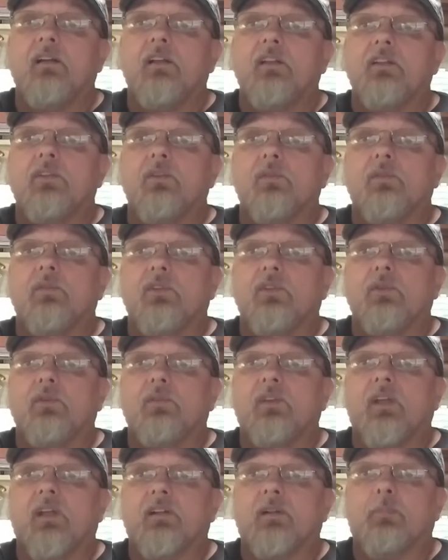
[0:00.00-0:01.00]
you
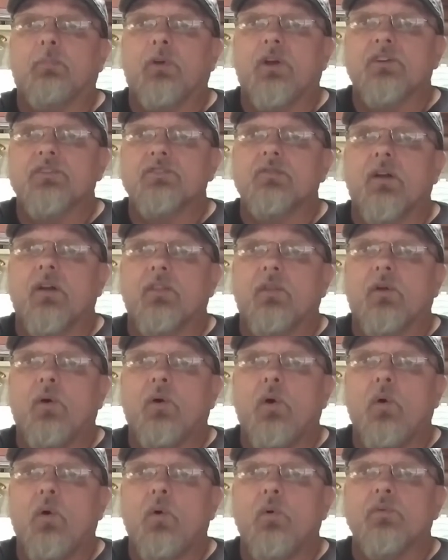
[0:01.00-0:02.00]
take the pressure out of the
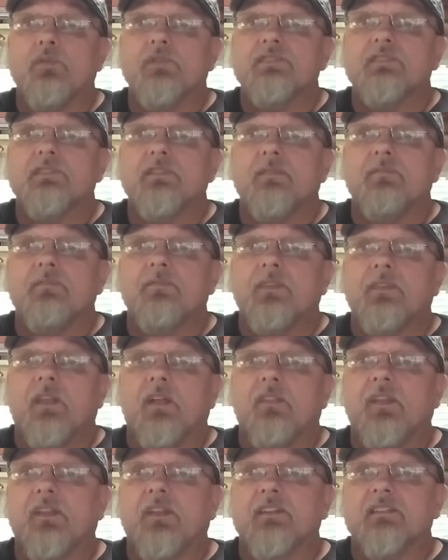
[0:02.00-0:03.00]
hose,
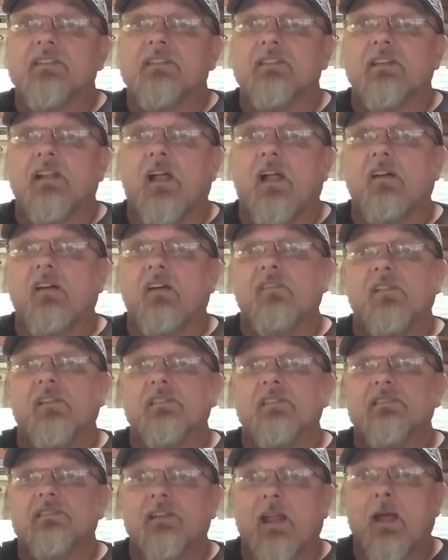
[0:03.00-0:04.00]
then the
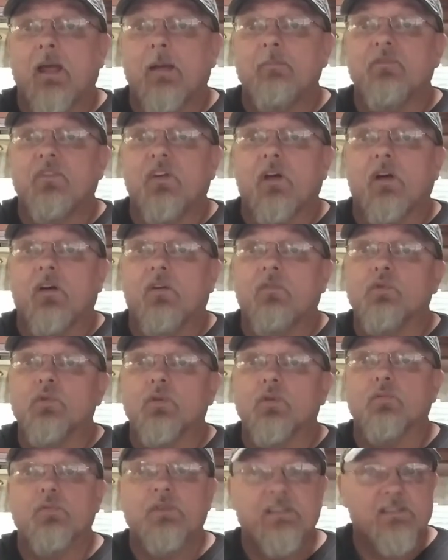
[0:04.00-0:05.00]
slam valve
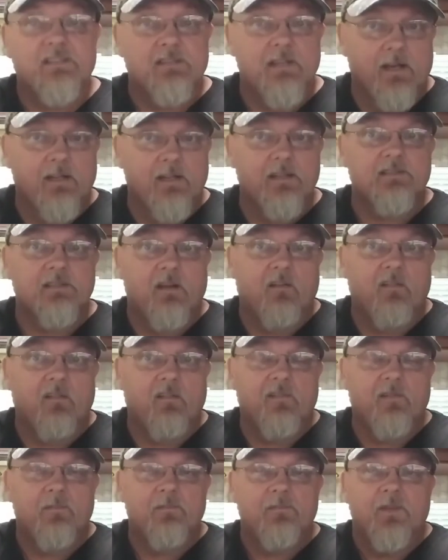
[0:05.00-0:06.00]
will reset
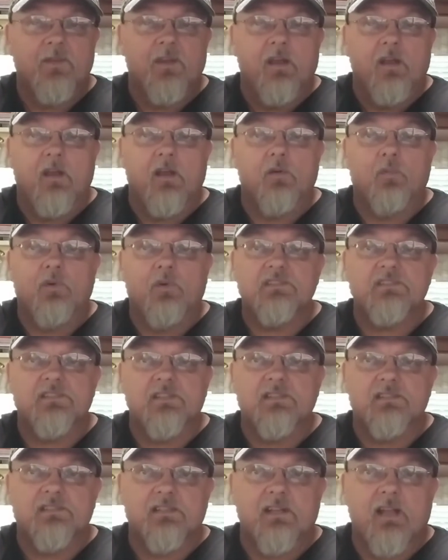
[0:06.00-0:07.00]
itself. And once
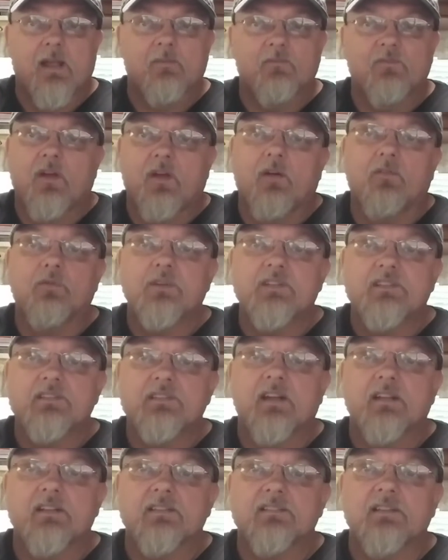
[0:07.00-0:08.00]
the slam valve
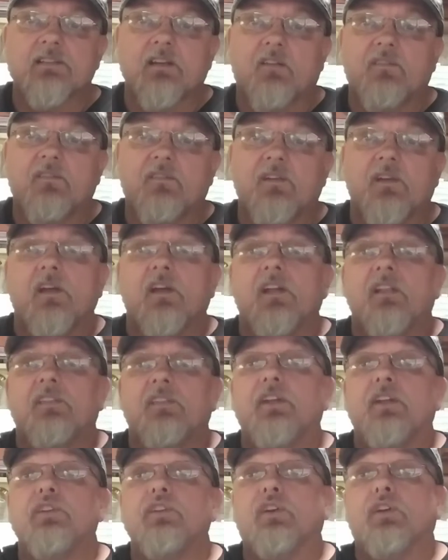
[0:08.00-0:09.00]
reset itself,
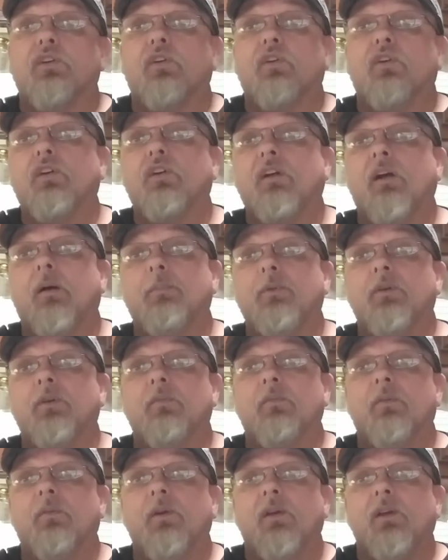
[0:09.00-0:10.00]
then you can hook up
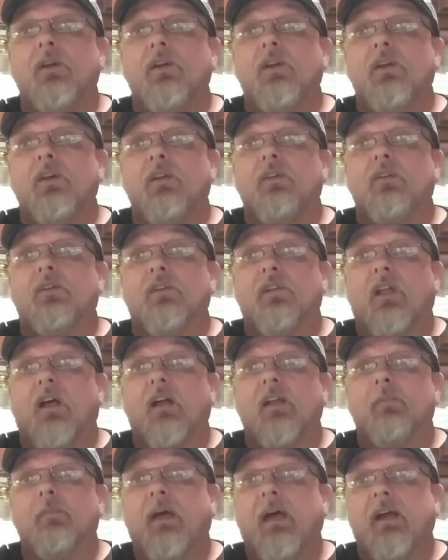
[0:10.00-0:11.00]
your
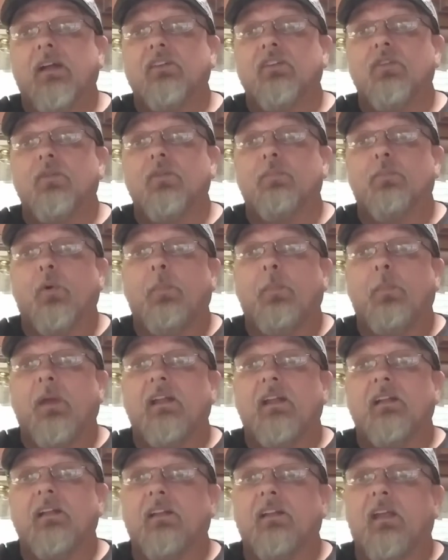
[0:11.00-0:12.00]
line back to your
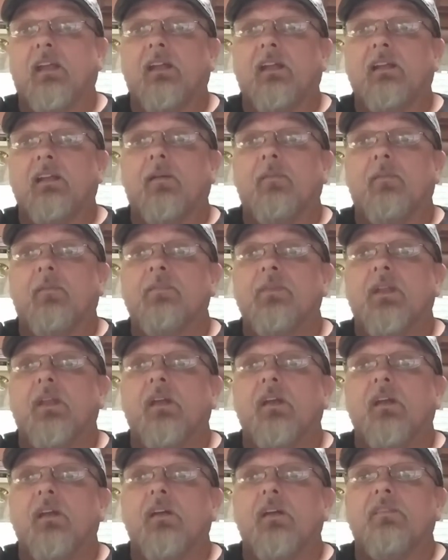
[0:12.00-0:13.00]
propane tank,
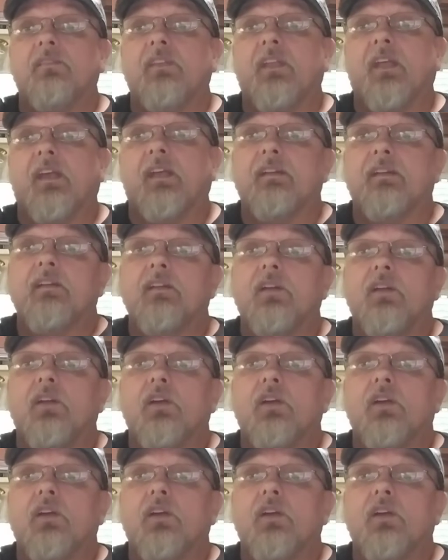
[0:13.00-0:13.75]
and then